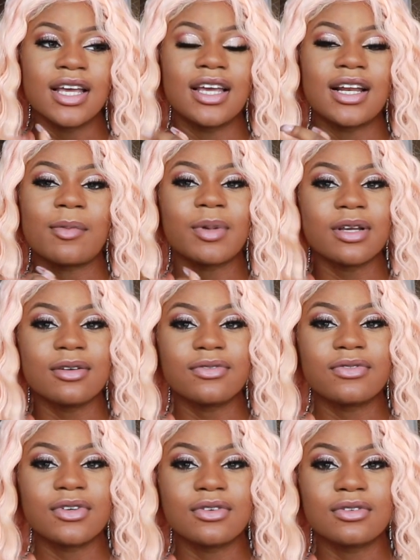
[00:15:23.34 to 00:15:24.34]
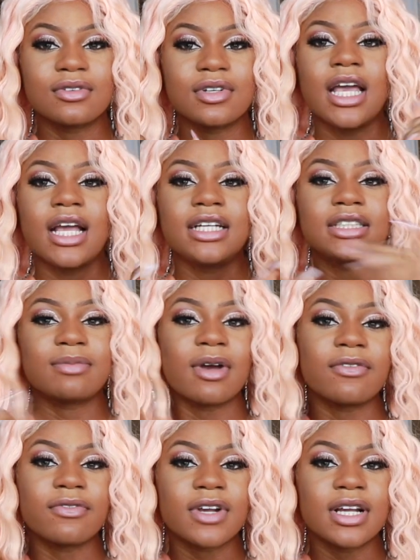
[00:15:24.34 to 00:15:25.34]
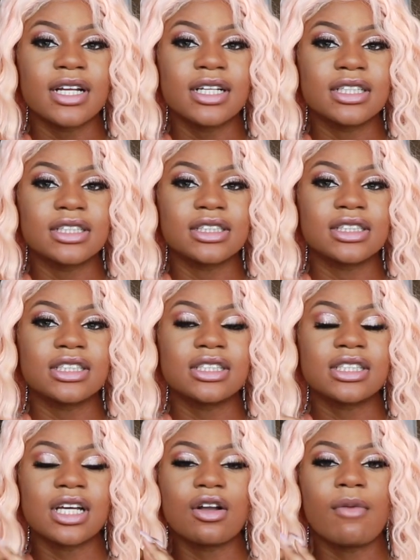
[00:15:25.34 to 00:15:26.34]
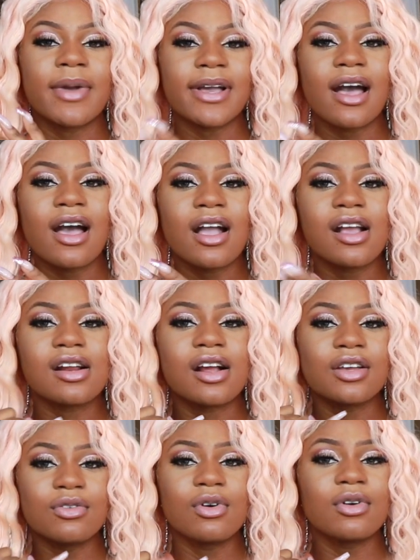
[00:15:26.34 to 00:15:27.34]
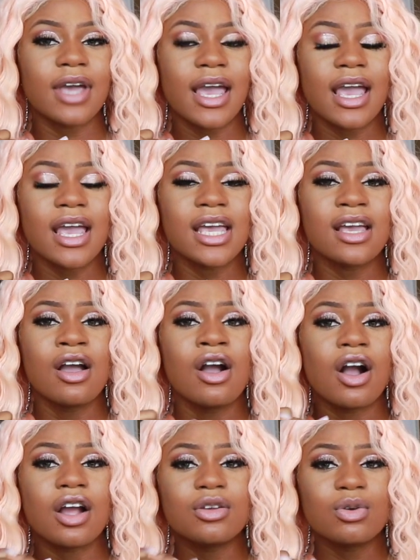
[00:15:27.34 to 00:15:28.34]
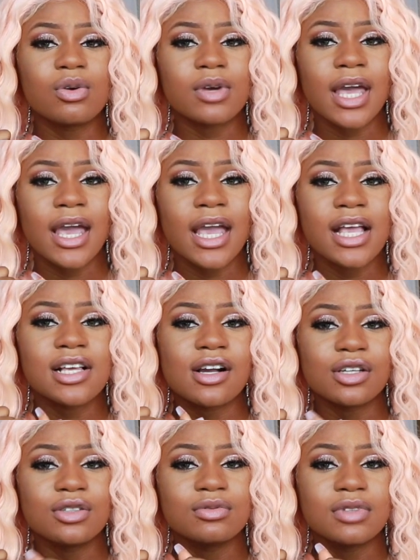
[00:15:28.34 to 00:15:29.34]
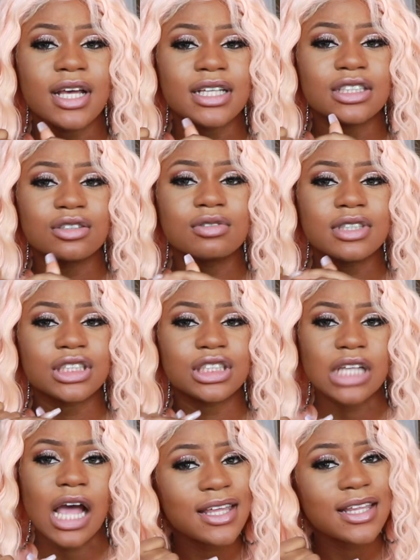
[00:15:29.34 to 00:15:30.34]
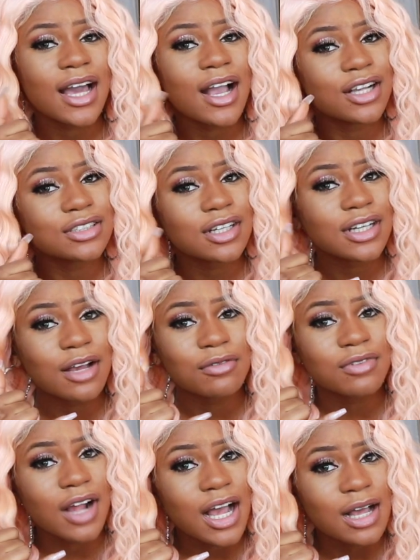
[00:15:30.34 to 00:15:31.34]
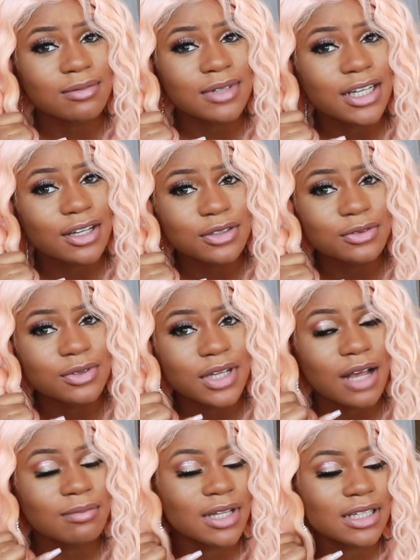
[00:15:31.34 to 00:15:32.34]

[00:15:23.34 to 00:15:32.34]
and I pick up the phone and it's my friend. She's like, oh my god, are you okay? Are you okay? Are you like, did you get shot? I heard y'all got robbed, like, are you okay? I'm